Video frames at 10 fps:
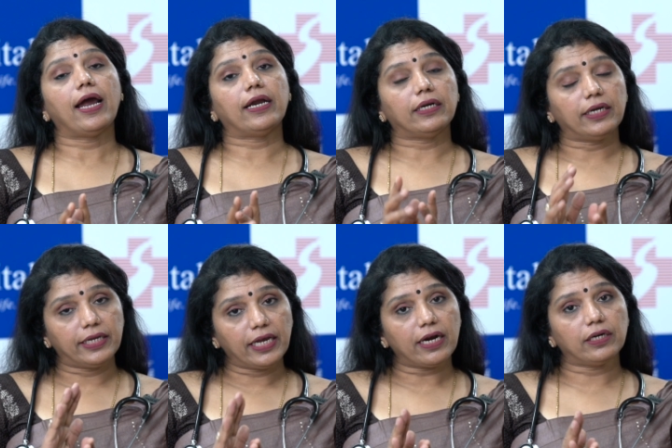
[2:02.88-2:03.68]
and
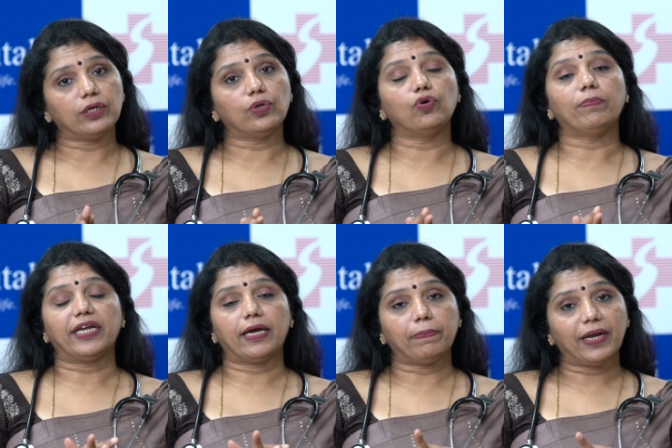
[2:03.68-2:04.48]
they undergo
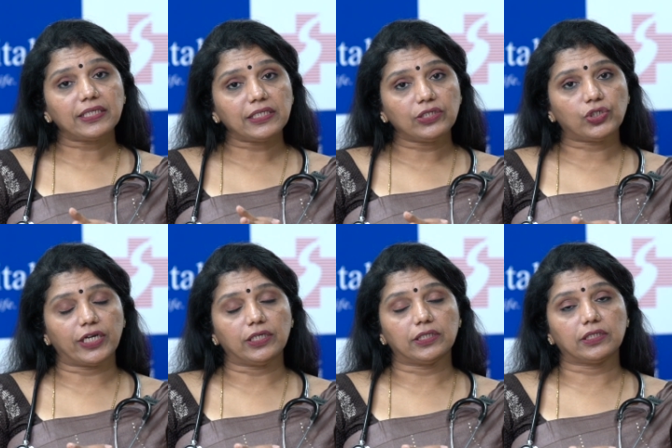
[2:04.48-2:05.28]
metaplastic
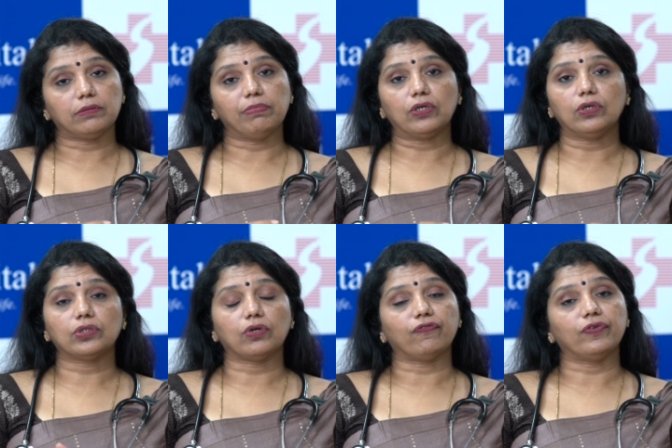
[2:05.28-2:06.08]
changes because of